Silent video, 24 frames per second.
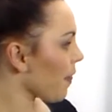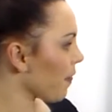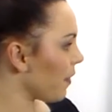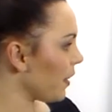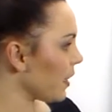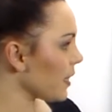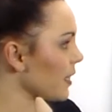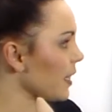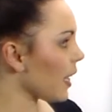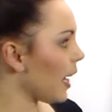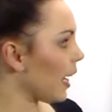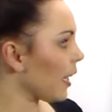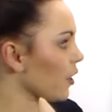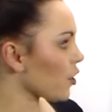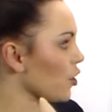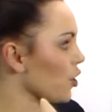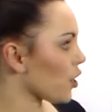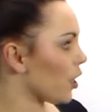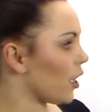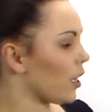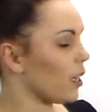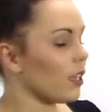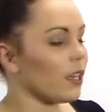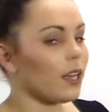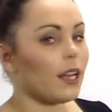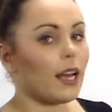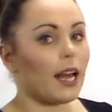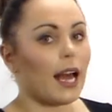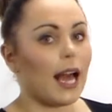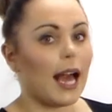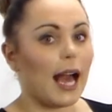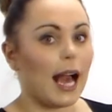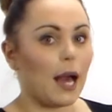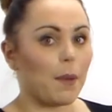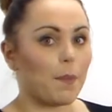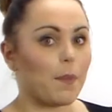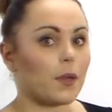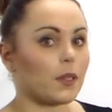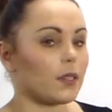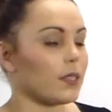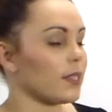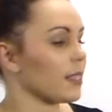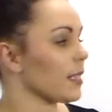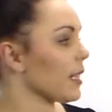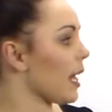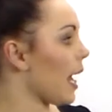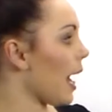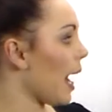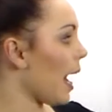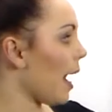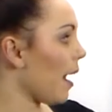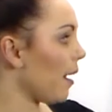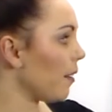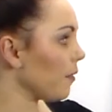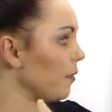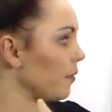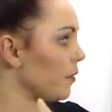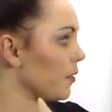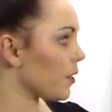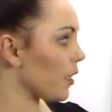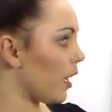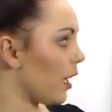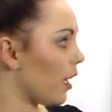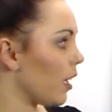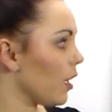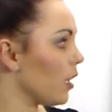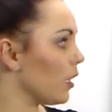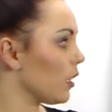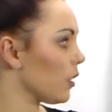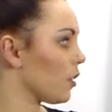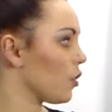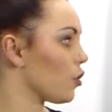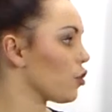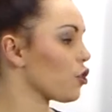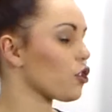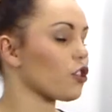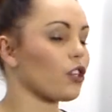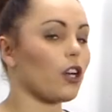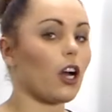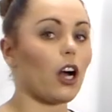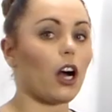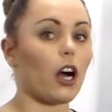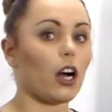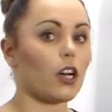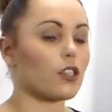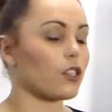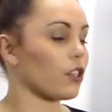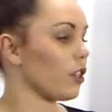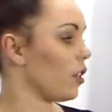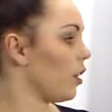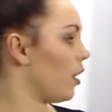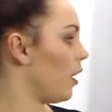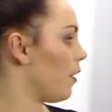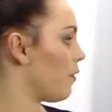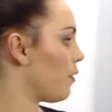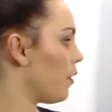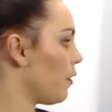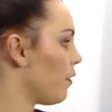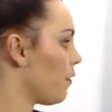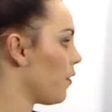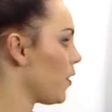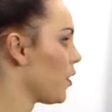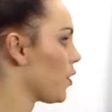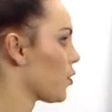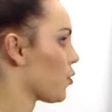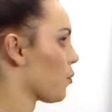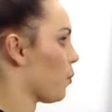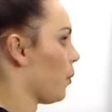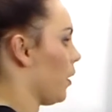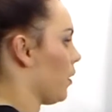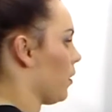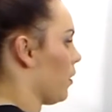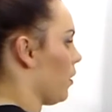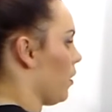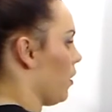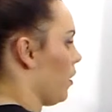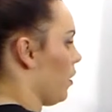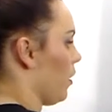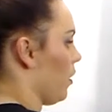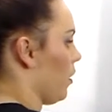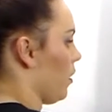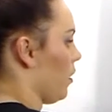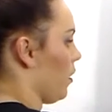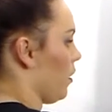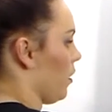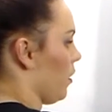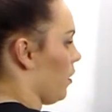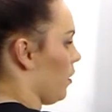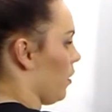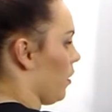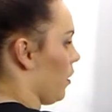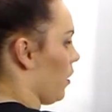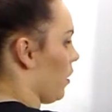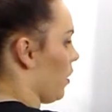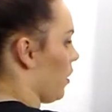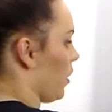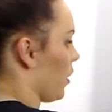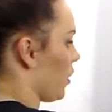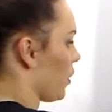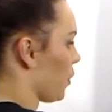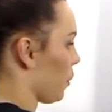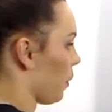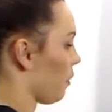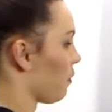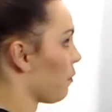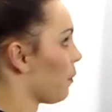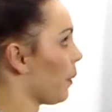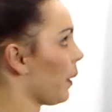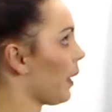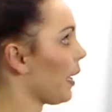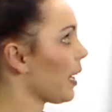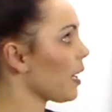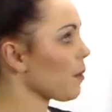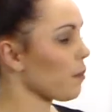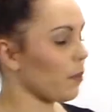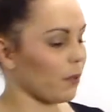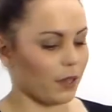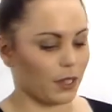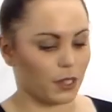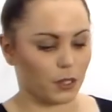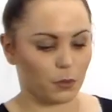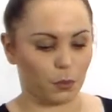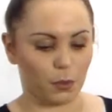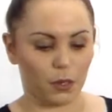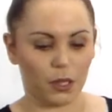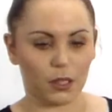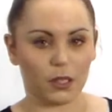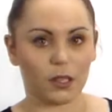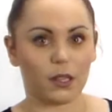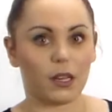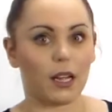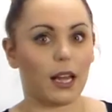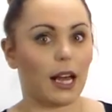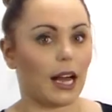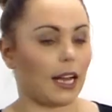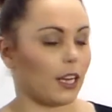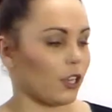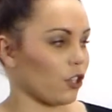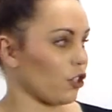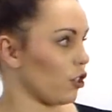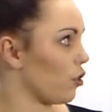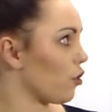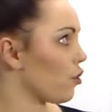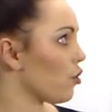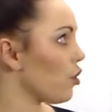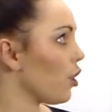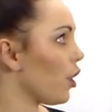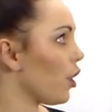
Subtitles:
This action happens after the start of the first one. So if we label this one action